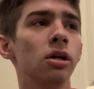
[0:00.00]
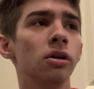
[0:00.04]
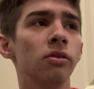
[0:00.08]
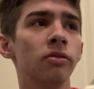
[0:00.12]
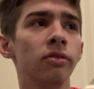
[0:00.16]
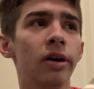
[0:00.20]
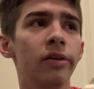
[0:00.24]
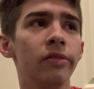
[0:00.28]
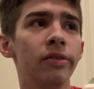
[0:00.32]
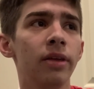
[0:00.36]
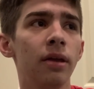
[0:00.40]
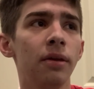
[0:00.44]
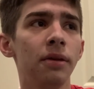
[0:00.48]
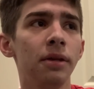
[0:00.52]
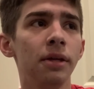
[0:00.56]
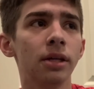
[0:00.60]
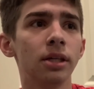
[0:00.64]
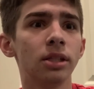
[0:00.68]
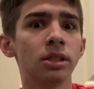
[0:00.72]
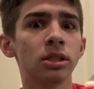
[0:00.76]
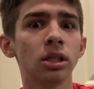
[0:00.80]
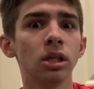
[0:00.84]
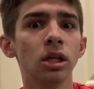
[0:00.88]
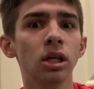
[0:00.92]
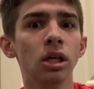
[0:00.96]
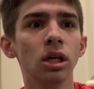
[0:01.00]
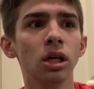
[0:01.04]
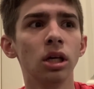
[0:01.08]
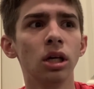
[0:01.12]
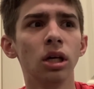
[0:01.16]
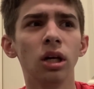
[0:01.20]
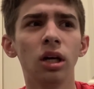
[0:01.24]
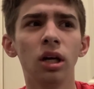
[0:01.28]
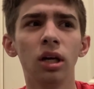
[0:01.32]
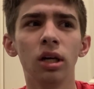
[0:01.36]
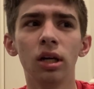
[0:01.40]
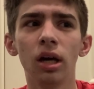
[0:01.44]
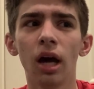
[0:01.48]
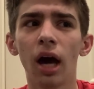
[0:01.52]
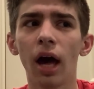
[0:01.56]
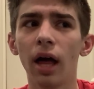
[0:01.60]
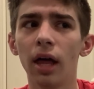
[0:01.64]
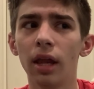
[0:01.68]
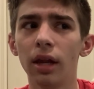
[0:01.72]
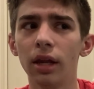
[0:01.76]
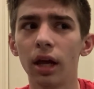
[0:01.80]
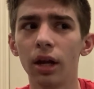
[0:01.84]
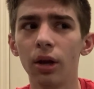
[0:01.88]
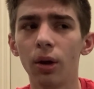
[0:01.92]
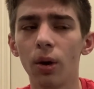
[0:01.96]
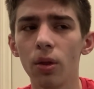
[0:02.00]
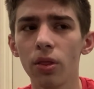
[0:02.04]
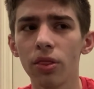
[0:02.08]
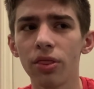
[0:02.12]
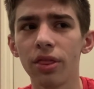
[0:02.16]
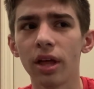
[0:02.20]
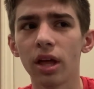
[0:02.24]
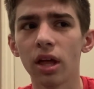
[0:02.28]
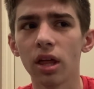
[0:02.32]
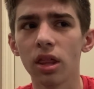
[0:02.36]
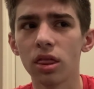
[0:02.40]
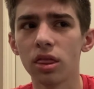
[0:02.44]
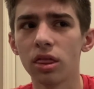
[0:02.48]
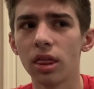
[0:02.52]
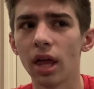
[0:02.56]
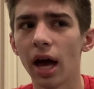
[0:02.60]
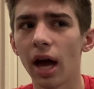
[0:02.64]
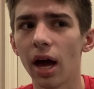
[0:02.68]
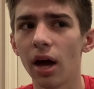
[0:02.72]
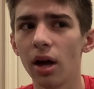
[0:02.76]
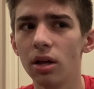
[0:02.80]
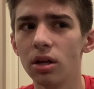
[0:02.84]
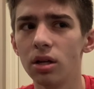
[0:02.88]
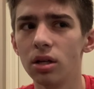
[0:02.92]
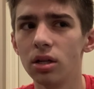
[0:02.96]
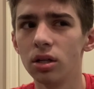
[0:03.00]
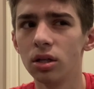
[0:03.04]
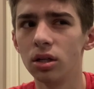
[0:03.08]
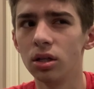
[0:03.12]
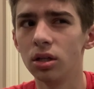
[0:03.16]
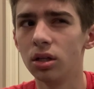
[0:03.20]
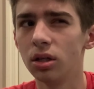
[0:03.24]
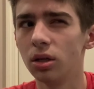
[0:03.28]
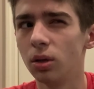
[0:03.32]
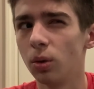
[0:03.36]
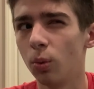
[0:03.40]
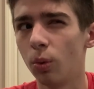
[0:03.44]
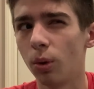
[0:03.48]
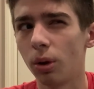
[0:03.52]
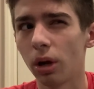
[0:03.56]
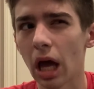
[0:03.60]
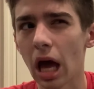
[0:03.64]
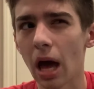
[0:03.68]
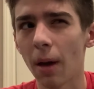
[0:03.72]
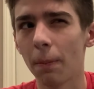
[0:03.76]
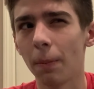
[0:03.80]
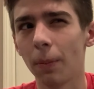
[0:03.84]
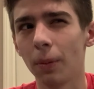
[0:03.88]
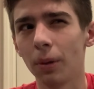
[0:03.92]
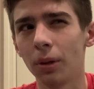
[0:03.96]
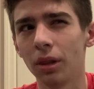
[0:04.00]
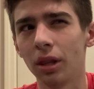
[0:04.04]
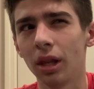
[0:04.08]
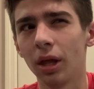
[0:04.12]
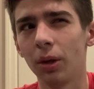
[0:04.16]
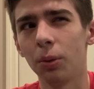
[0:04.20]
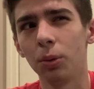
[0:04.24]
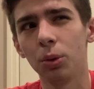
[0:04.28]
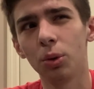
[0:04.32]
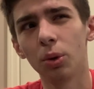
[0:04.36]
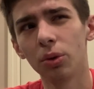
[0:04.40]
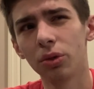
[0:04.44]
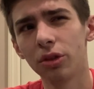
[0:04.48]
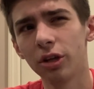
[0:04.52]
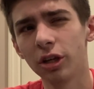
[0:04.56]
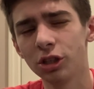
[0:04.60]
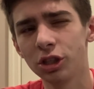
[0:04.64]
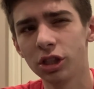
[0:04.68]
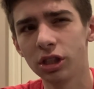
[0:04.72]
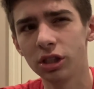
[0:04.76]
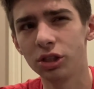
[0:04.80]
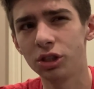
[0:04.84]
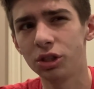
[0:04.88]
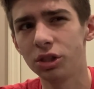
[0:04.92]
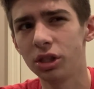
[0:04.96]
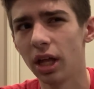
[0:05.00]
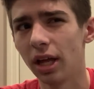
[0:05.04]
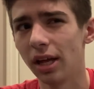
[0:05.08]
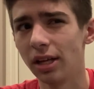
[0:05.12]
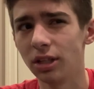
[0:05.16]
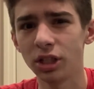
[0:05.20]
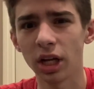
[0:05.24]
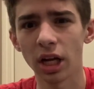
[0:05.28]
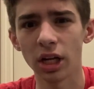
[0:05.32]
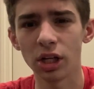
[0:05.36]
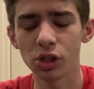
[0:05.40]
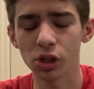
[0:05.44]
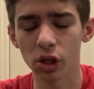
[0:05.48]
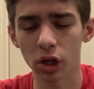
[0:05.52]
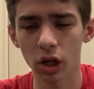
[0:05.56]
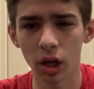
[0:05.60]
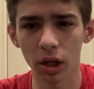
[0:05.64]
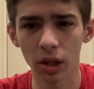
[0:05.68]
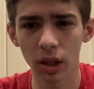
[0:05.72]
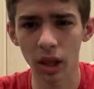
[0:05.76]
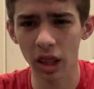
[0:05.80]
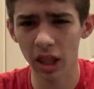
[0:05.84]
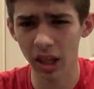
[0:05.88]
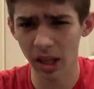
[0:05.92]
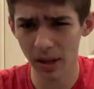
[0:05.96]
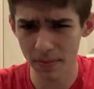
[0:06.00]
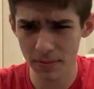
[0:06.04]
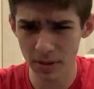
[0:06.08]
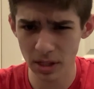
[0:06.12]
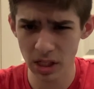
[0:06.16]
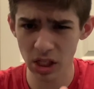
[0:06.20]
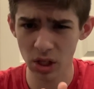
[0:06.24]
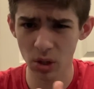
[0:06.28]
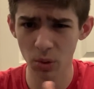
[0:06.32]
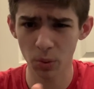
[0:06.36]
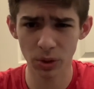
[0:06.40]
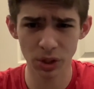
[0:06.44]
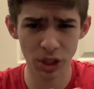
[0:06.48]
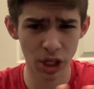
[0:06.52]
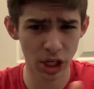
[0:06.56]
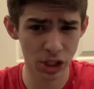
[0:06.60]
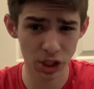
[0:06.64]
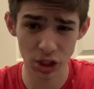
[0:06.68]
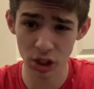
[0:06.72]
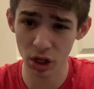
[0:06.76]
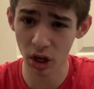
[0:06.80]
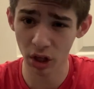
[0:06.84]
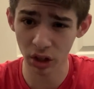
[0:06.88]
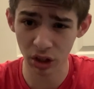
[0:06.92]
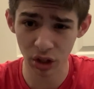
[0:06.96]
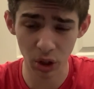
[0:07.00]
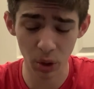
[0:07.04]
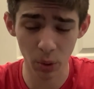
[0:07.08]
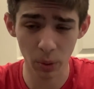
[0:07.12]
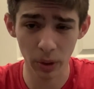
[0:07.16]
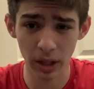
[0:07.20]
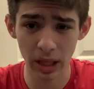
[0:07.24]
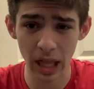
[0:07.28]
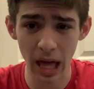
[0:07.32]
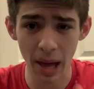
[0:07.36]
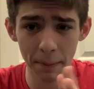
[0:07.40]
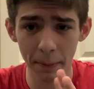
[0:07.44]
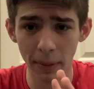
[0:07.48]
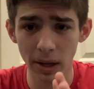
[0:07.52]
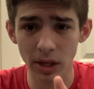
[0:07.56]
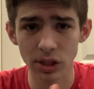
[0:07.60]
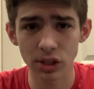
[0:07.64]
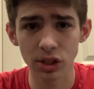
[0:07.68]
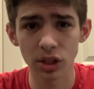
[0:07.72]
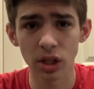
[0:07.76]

5-10 years. And I don't think that would happen. They don't think the MCU would change the continuity that much.